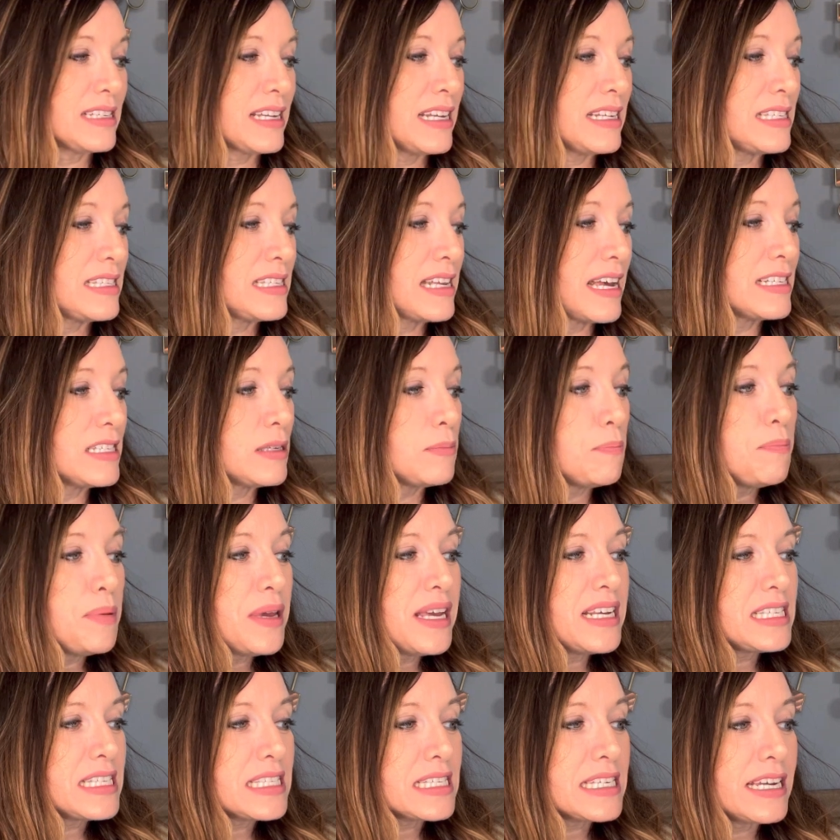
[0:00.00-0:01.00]
It says,
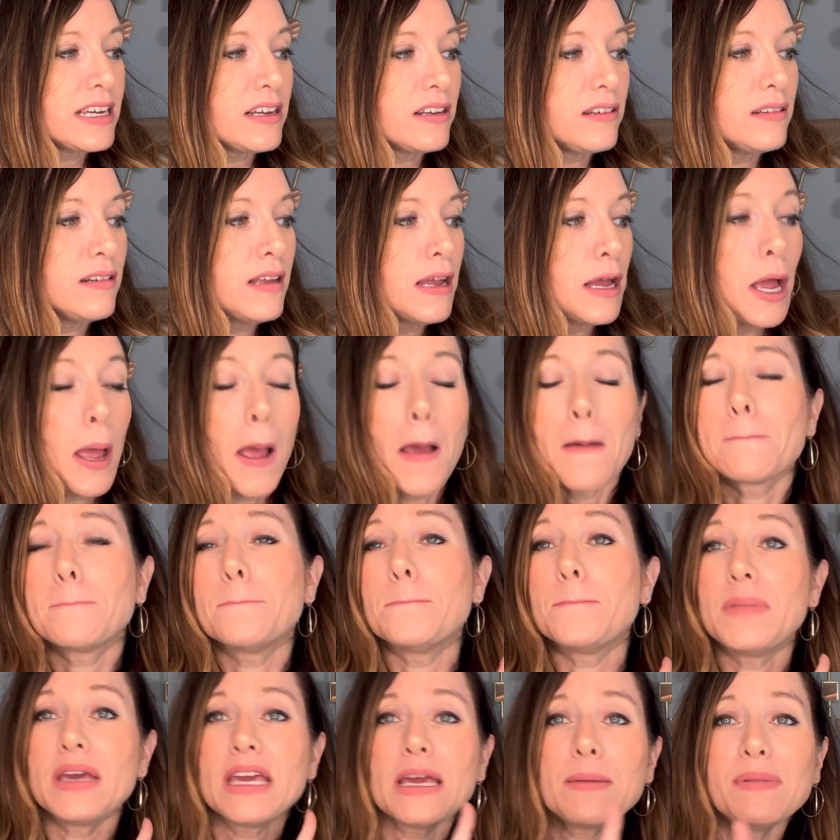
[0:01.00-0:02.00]
be still,
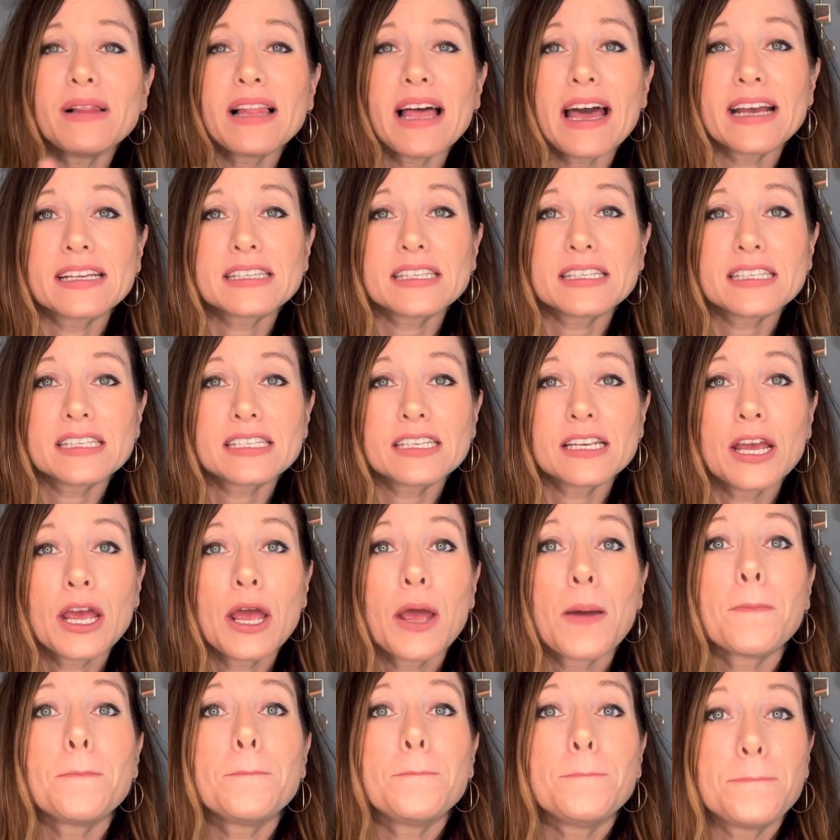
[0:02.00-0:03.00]
be blessed,
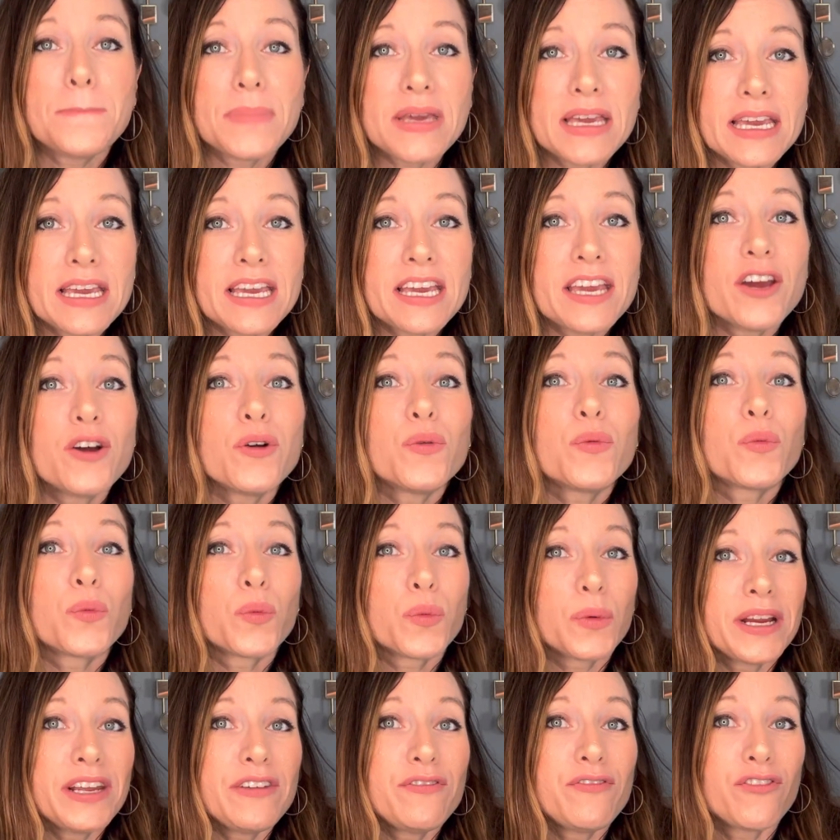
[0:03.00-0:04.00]
be
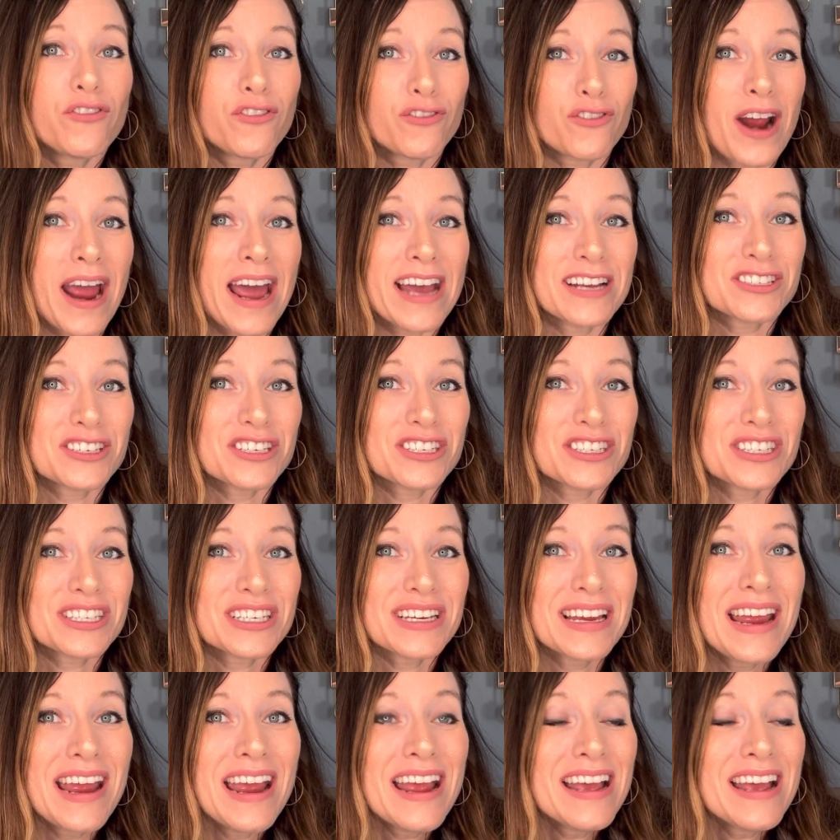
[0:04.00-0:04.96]
refreshed.